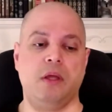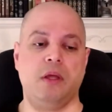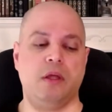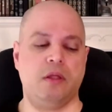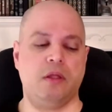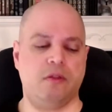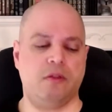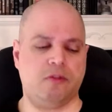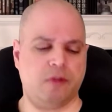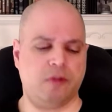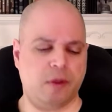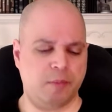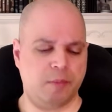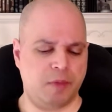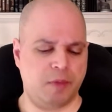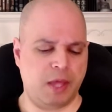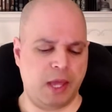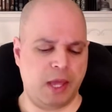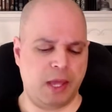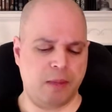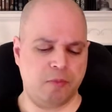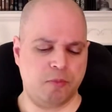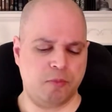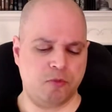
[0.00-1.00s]
Some
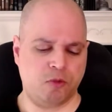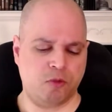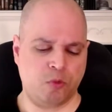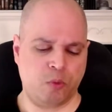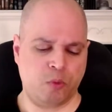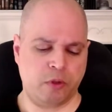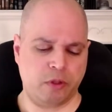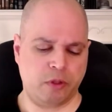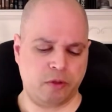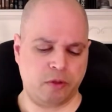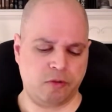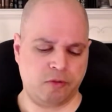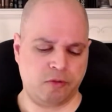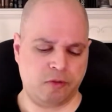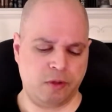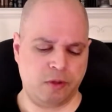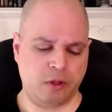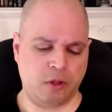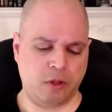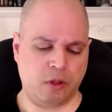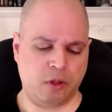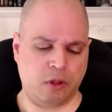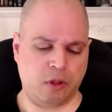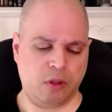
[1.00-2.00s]
games will
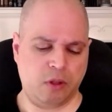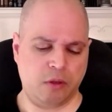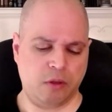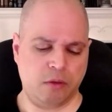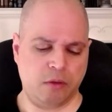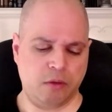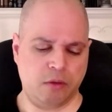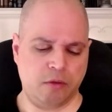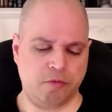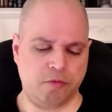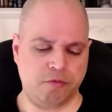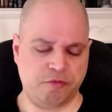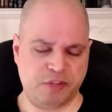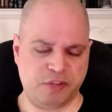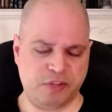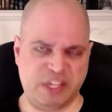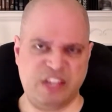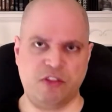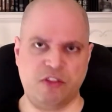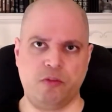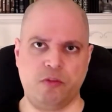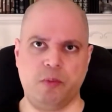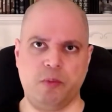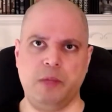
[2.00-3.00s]
still
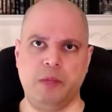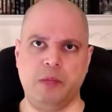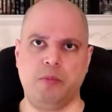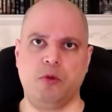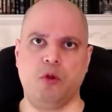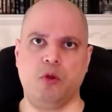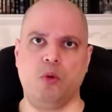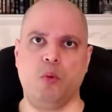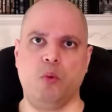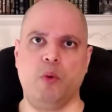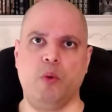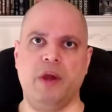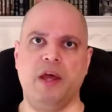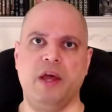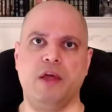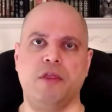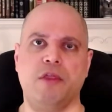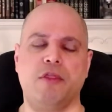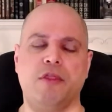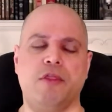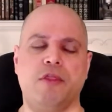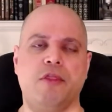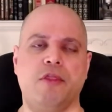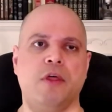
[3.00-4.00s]
fleece people
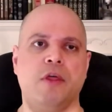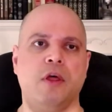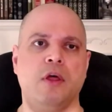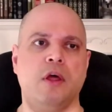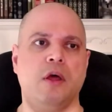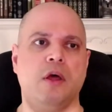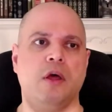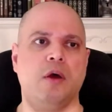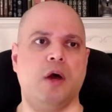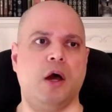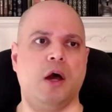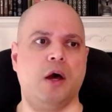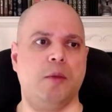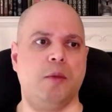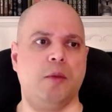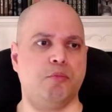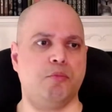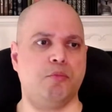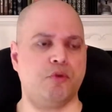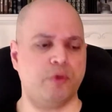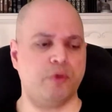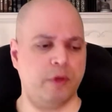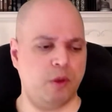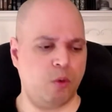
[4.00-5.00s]
with
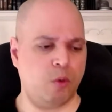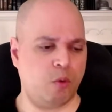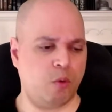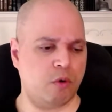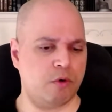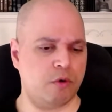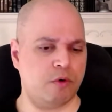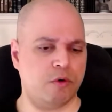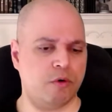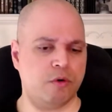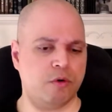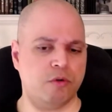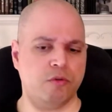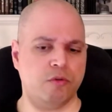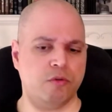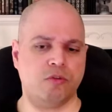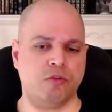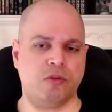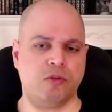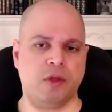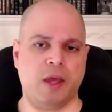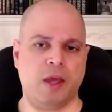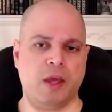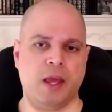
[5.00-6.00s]

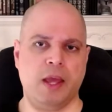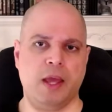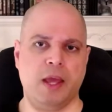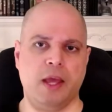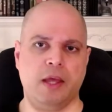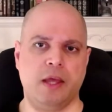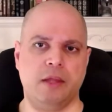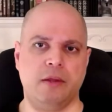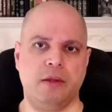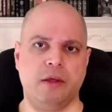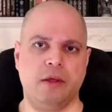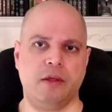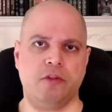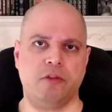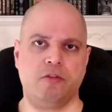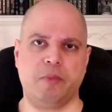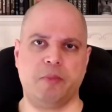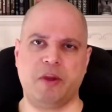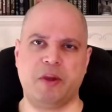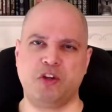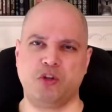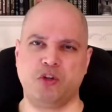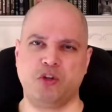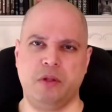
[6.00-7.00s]
pre-orders and
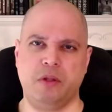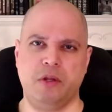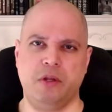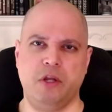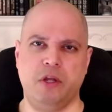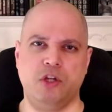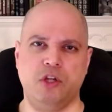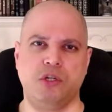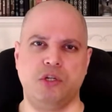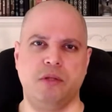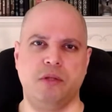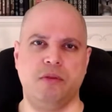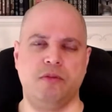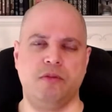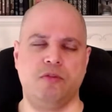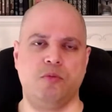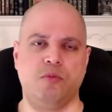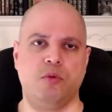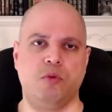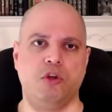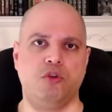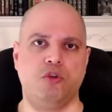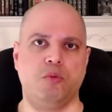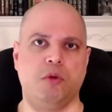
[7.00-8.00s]
special editions,
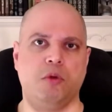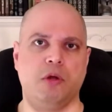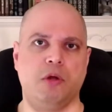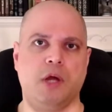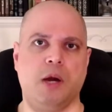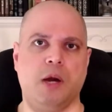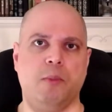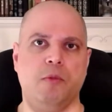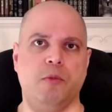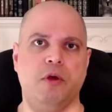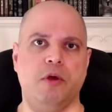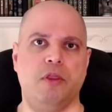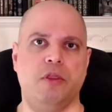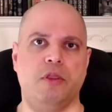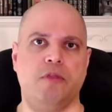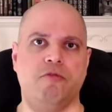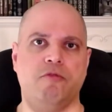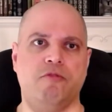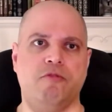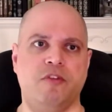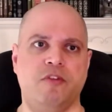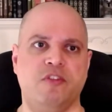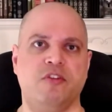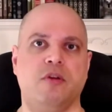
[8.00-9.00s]
which will come with
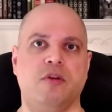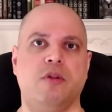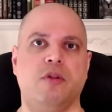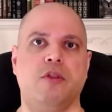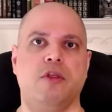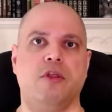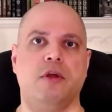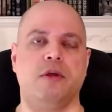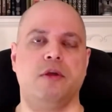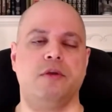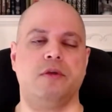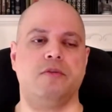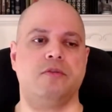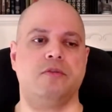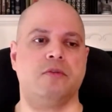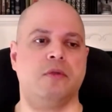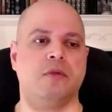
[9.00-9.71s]
physical things.